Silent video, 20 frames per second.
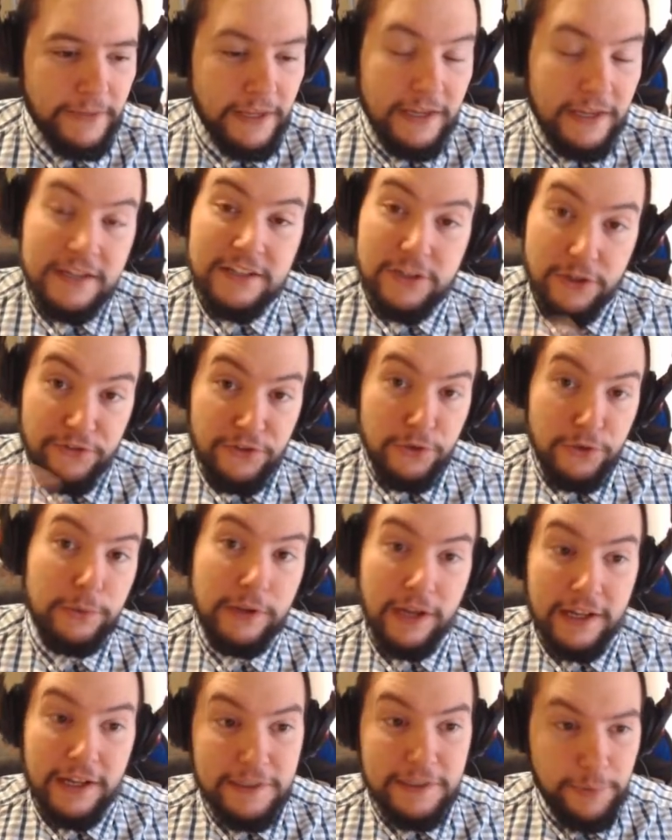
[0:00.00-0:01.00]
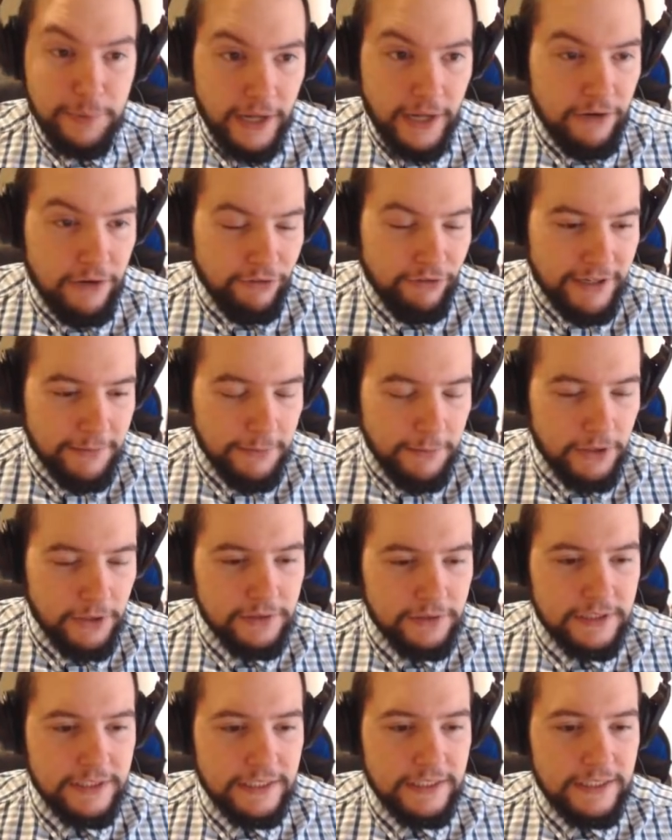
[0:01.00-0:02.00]
So if you would like to play Arena Mode,
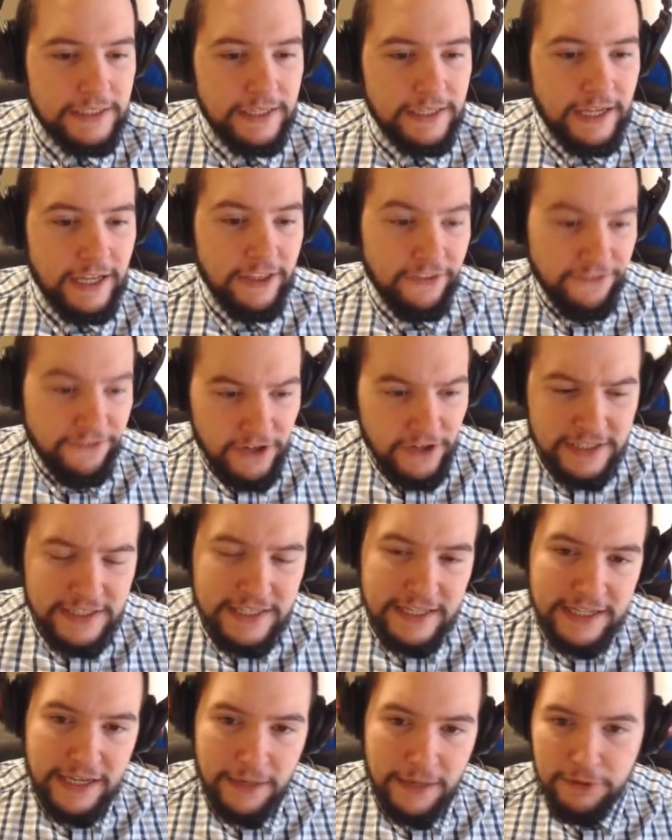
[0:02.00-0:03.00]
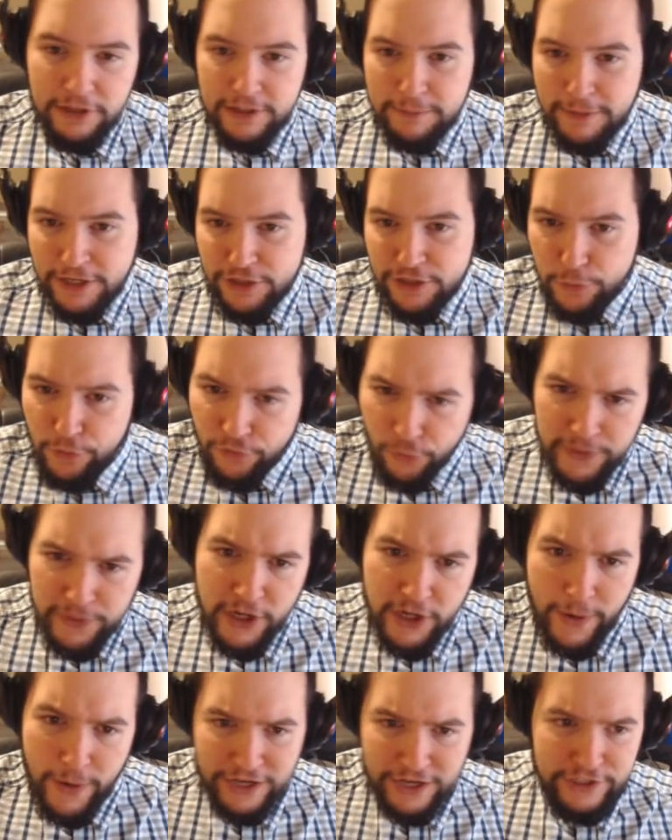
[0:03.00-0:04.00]
the first thing I'm going to mention before we go
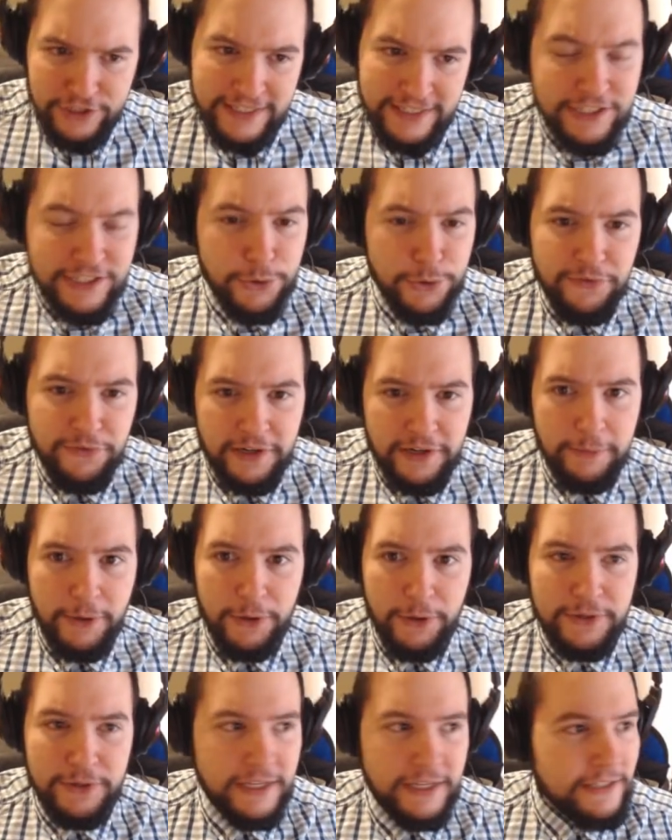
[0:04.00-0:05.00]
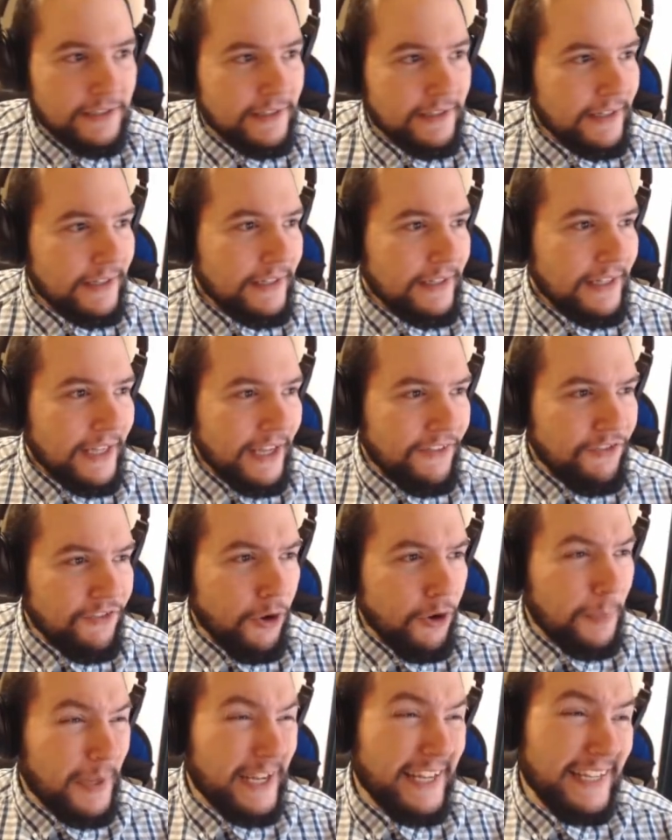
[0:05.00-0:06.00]
actually into Arena Mode is if you're a
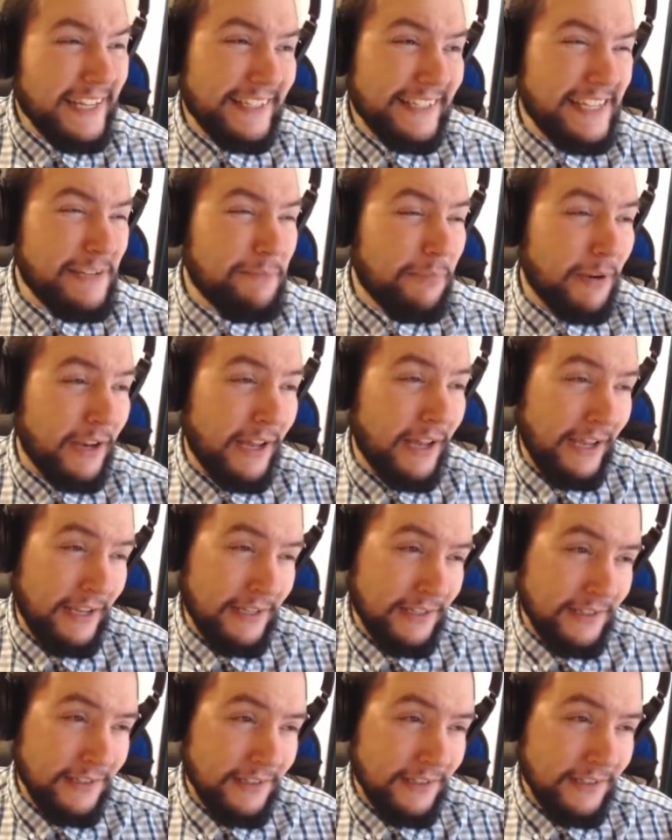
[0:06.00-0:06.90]
PC player,